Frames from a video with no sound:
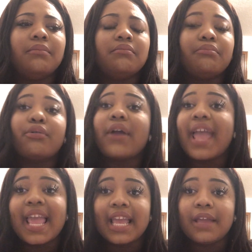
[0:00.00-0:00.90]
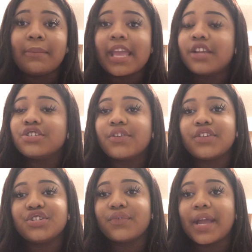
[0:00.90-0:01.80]
praying, making sure
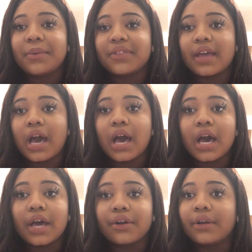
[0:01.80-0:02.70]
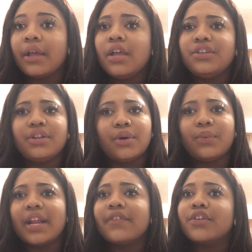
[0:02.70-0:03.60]
that you're right with God, or,
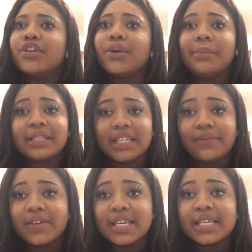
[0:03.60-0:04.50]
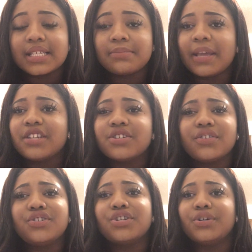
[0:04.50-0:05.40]
whatever your belief is, make sure
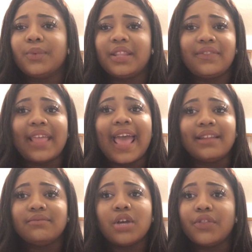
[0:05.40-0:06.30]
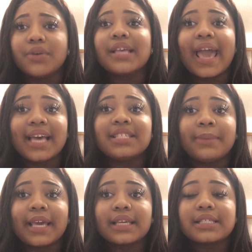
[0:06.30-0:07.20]
that you're good within those
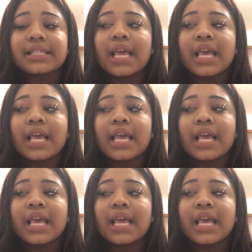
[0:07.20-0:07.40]
aspects.